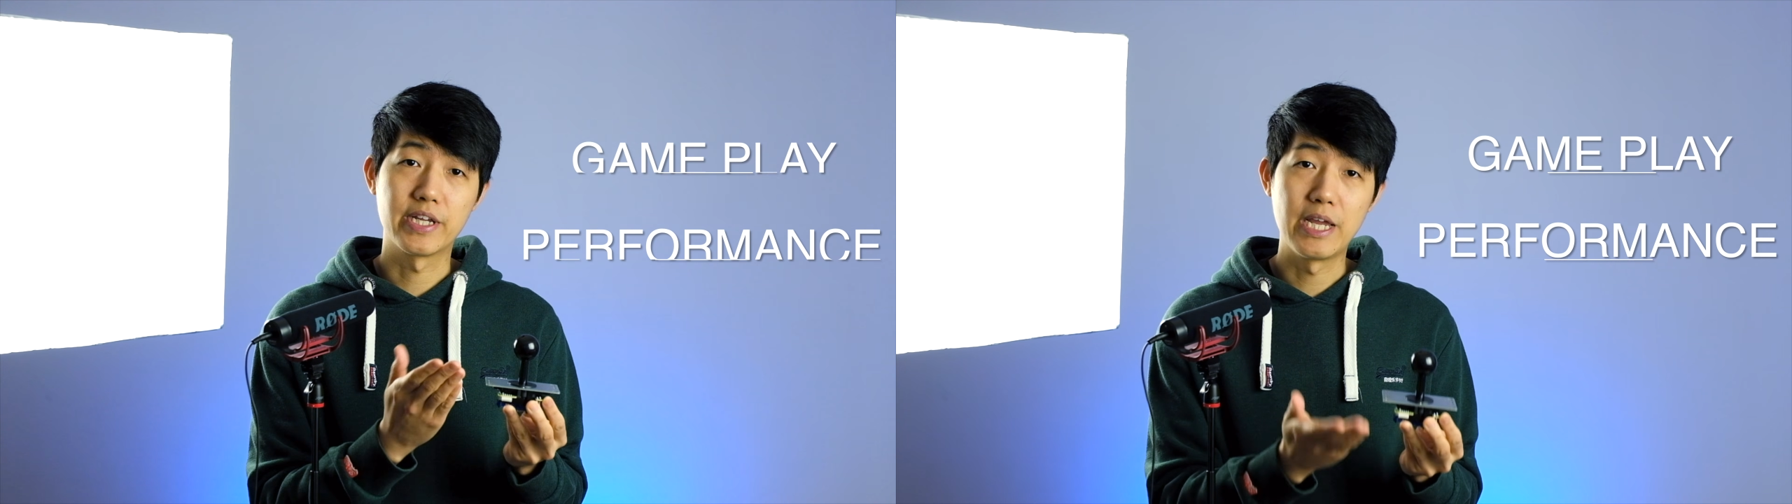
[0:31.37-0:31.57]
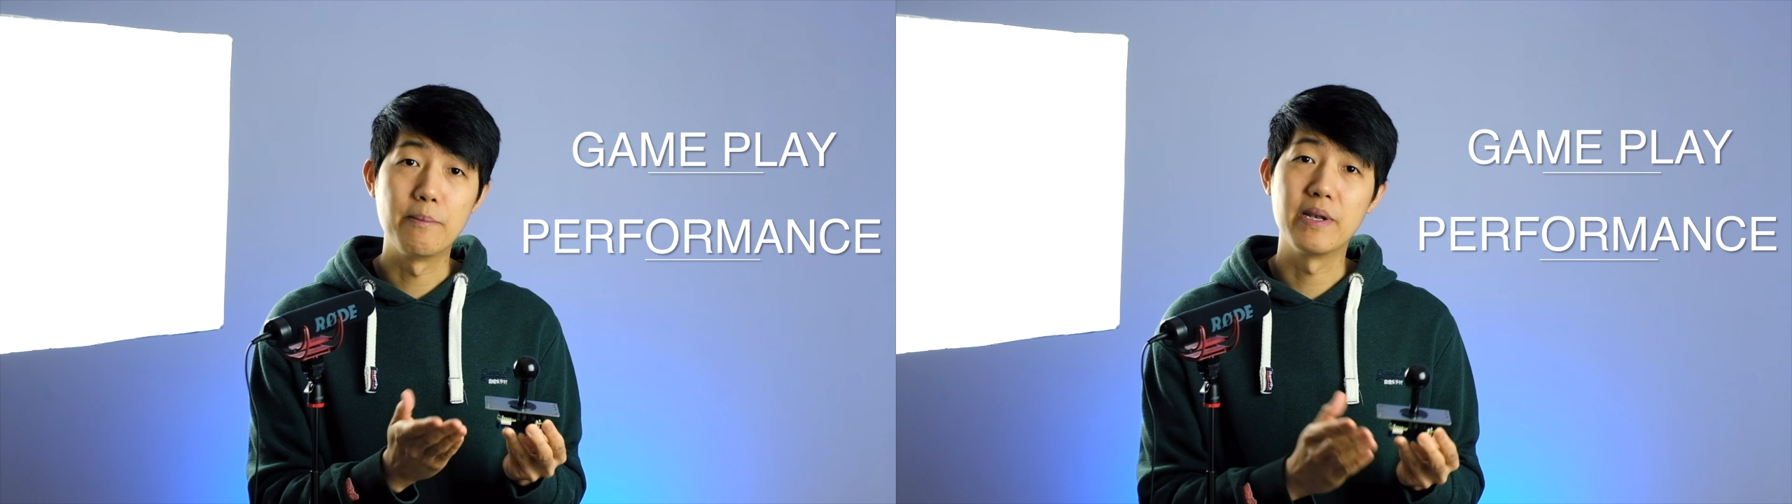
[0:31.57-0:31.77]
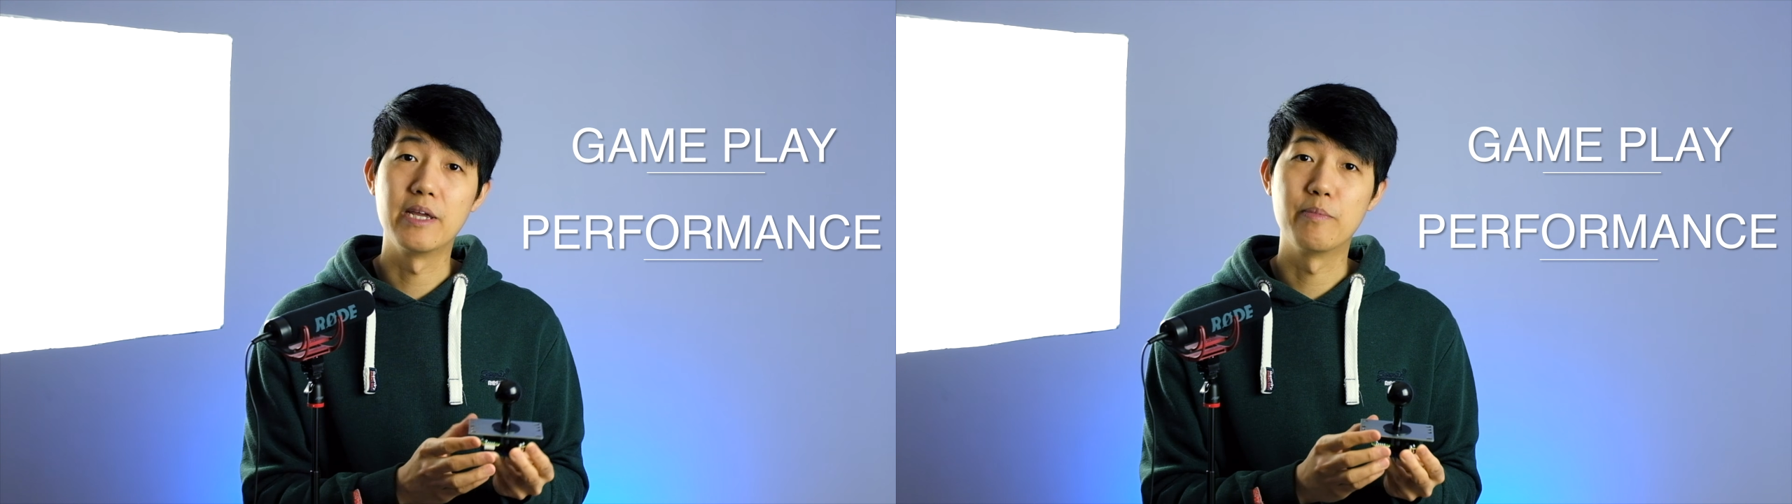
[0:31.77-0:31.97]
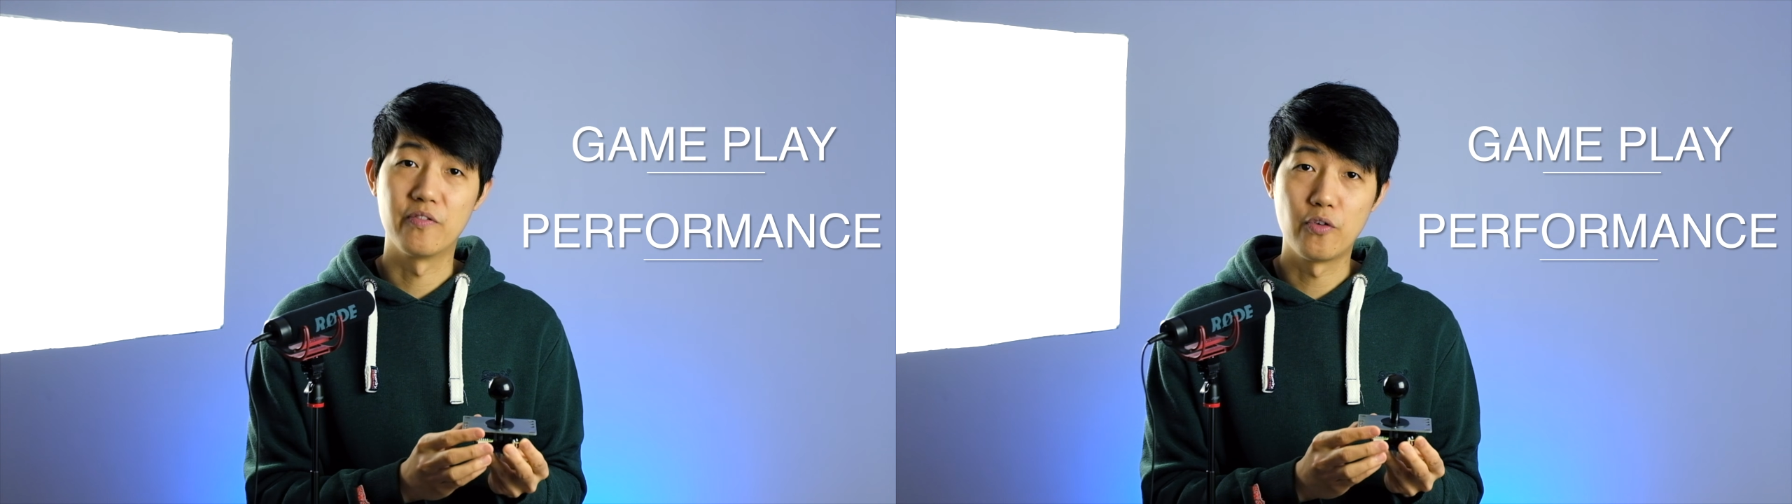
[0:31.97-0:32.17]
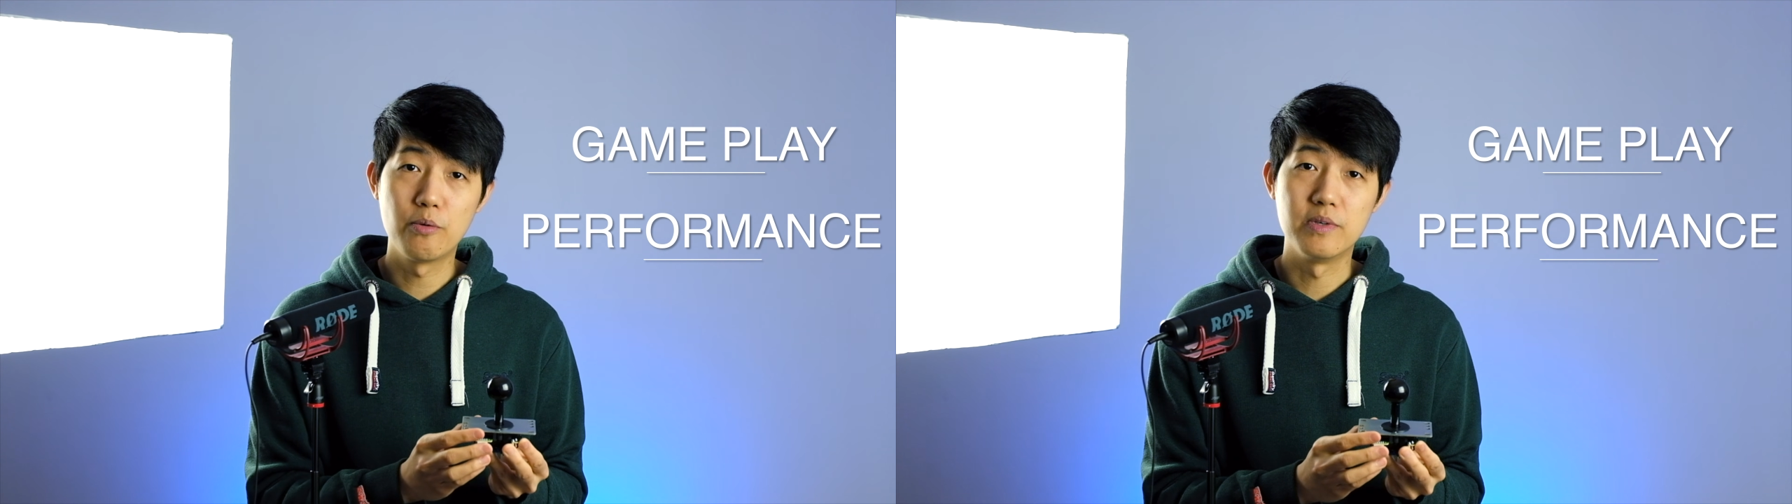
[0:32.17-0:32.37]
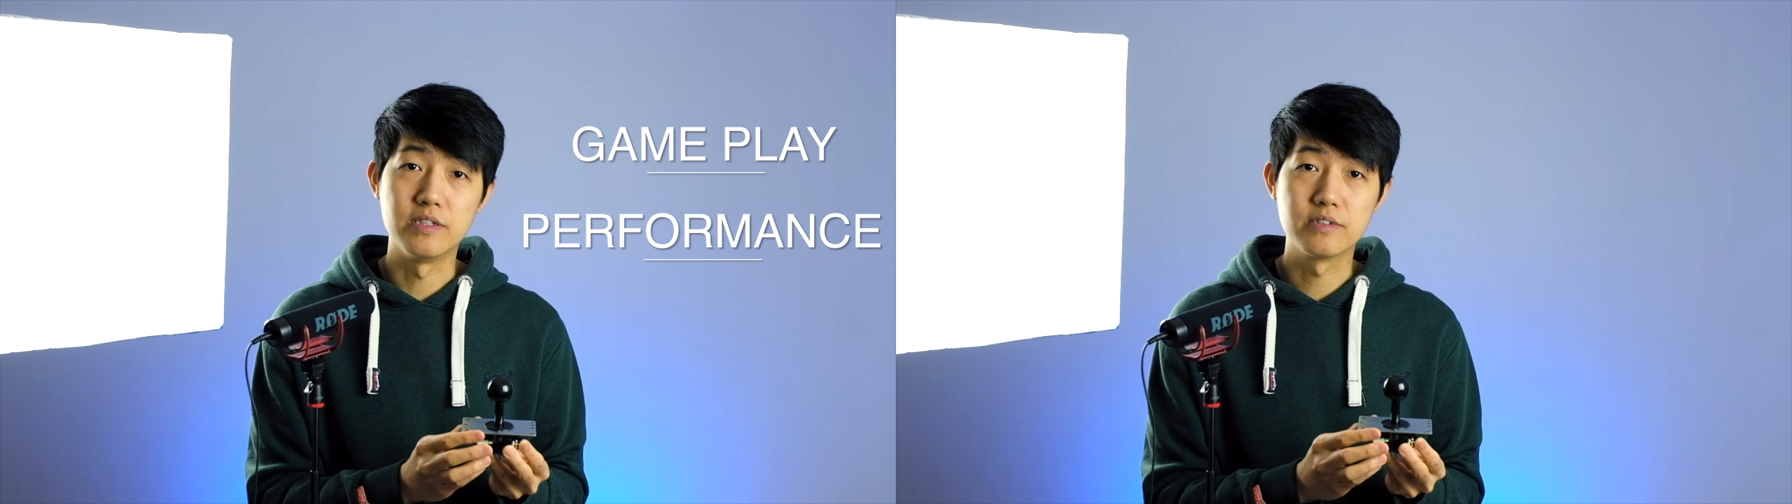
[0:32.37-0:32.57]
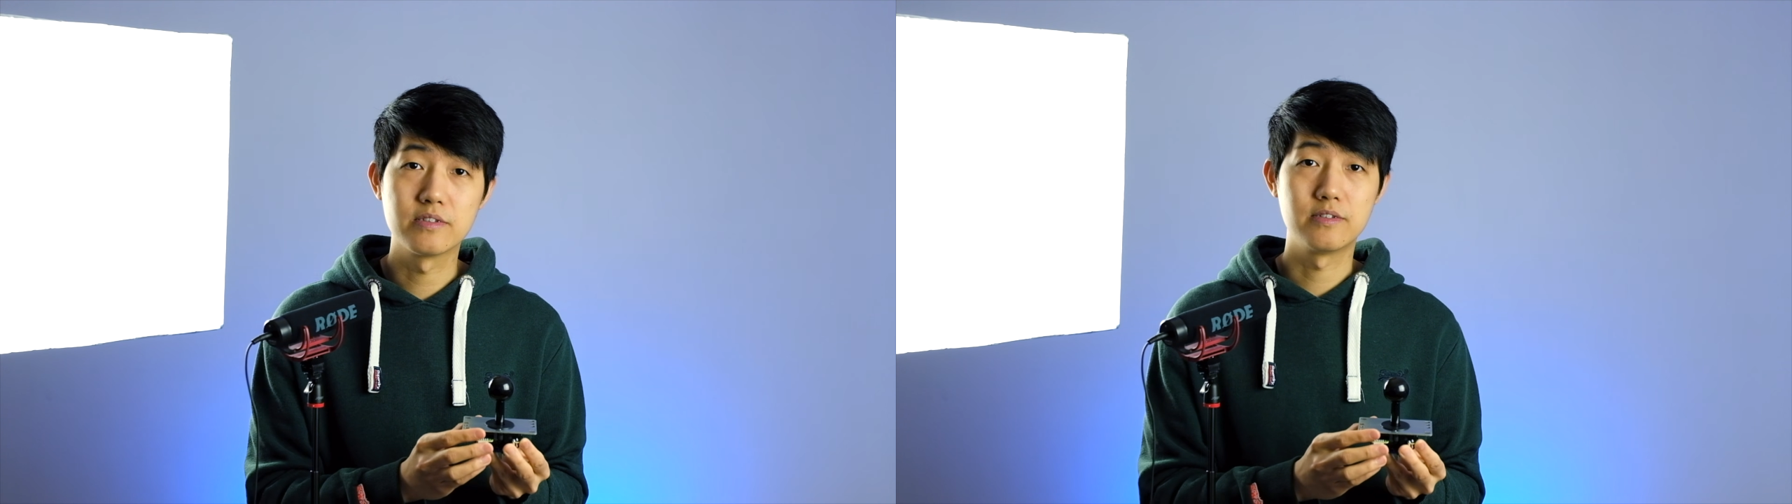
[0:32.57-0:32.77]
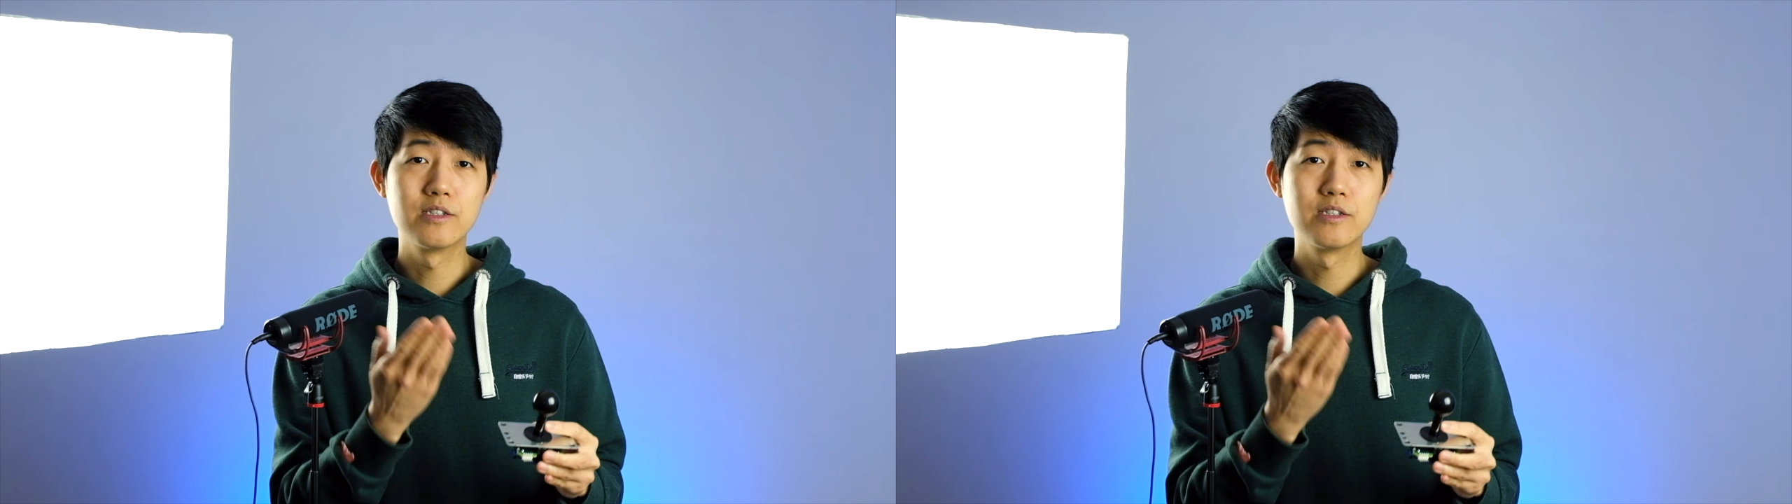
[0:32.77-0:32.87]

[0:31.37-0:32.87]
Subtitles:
gameplay performance.